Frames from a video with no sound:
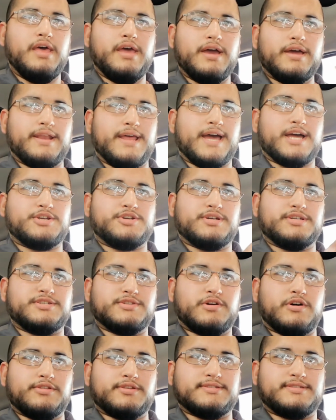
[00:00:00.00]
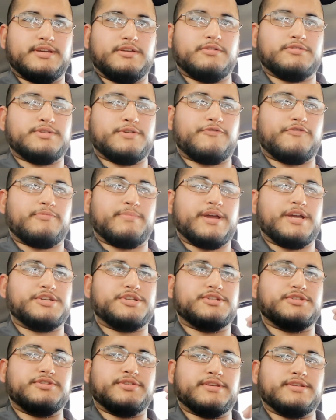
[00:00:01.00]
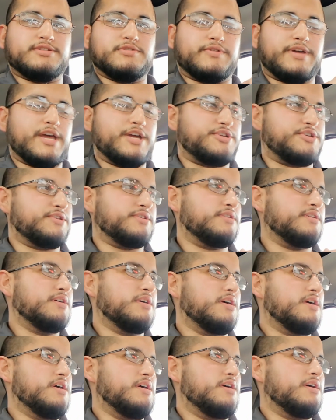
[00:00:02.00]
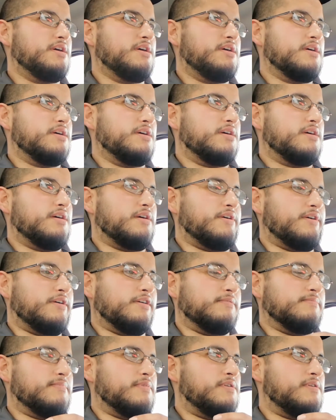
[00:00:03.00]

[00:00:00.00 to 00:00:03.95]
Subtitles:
and address and all this dealer's information to this location. Got